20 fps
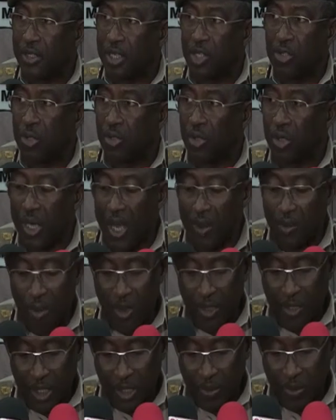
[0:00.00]
They should not have
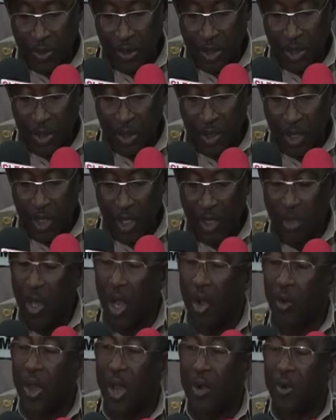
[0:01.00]
contact with it. You
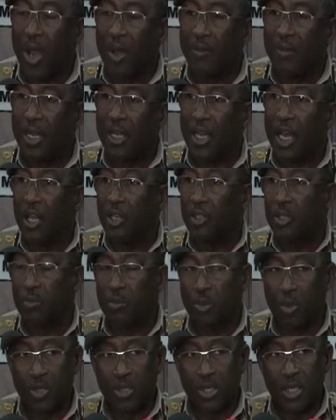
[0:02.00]
are aware we have done a lot of
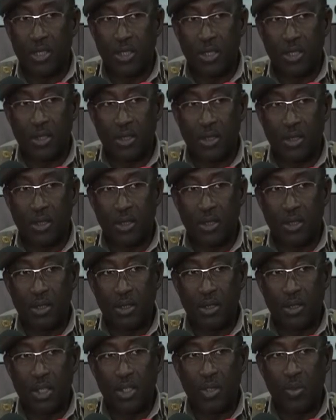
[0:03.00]
projects
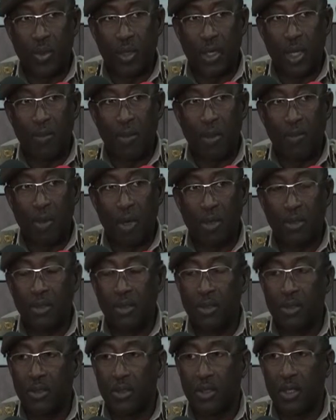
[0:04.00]
since we came on board.
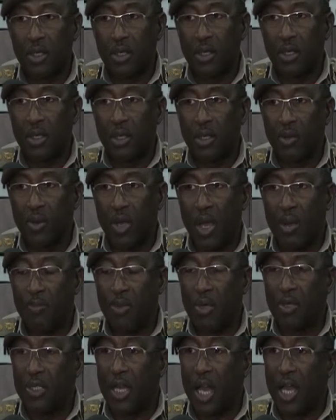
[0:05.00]
We have
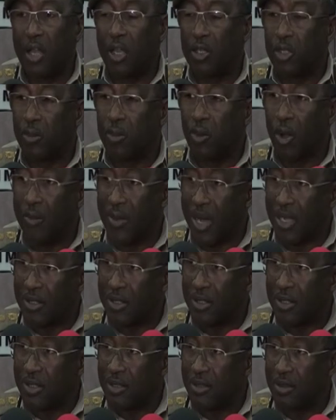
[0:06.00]
built a lot of
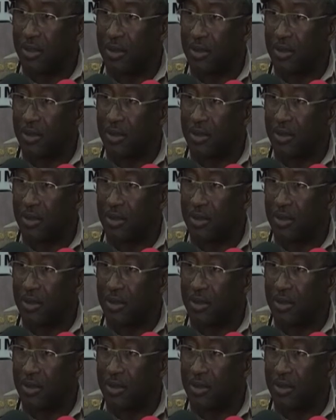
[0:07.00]
commands.